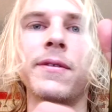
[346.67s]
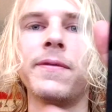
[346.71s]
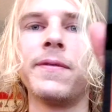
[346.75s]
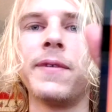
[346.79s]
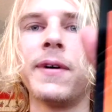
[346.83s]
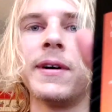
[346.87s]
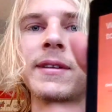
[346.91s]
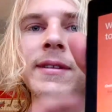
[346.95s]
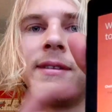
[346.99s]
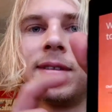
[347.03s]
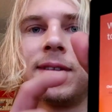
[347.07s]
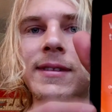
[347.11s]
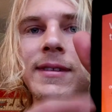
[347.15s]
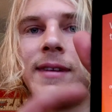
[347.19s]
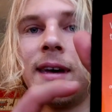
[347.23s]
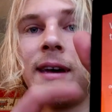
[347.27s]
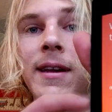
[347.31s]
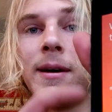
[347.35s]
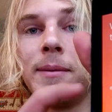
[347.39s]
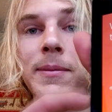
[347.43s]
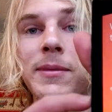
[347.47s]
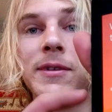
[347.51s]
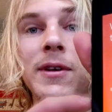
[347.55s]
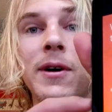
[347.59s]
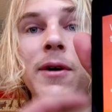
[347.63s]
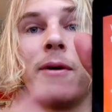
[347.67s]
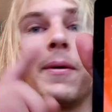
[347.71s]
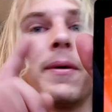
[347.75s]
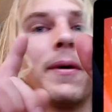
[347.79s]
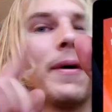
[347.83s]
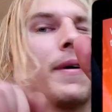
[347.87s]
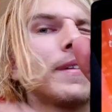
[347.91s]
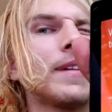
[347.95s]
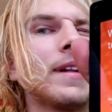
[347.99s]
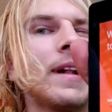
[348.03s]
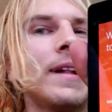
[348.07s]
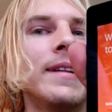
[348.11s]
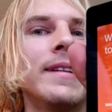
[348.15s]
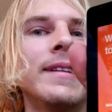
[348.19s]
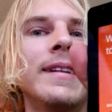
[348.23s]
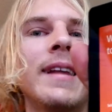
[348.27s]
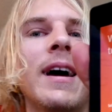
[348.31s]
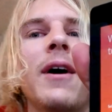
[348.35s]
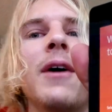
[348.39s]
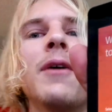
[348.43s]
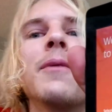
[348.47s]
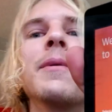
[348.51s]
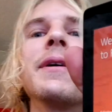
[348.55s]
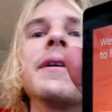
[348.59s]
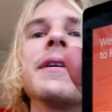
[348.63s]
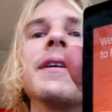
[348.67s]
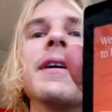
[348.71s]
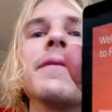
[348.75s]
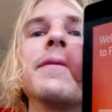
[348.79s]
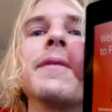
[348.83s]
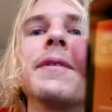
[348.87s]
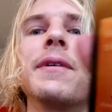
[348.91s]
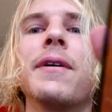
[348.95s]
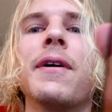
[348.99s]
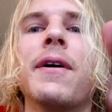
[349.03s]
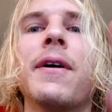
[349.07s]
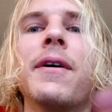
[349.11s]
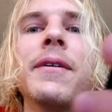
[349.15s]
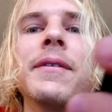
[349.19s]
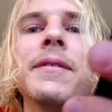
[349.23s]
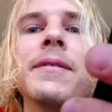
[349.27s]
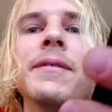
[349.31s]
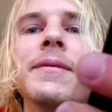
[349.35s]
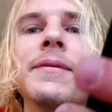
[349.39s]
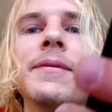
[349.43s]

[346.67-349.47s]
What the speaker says: the fun setup, so now I will cut for y'all.